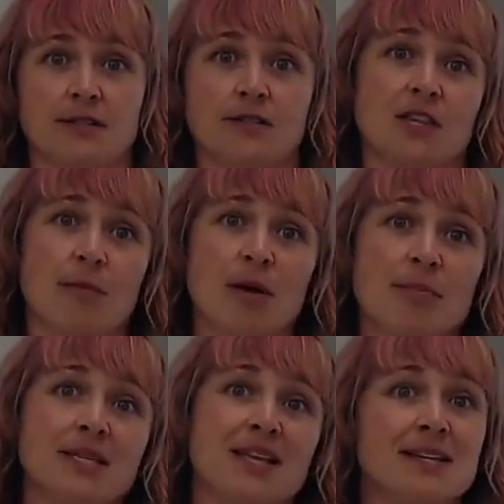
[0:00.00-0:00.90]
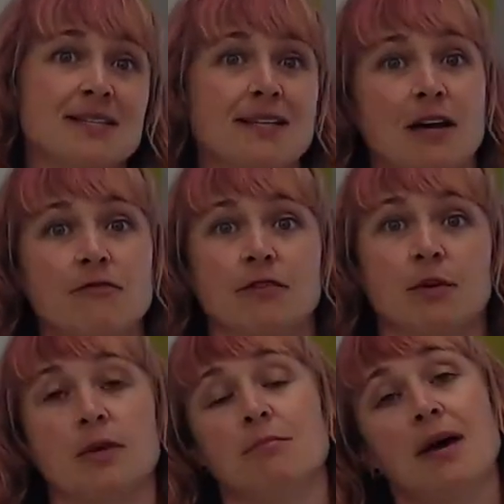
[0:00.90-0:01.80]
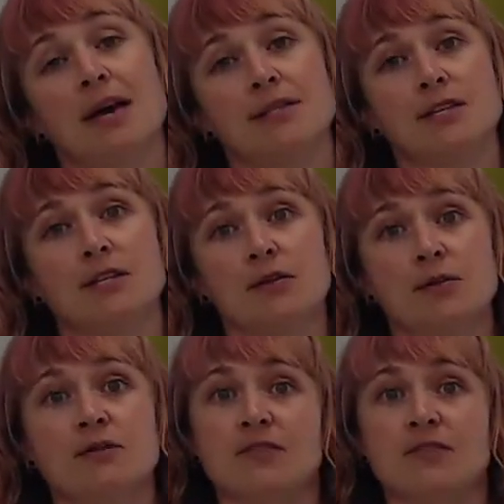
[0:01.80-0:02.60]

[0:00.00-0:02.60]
so they might be less careful with mask use,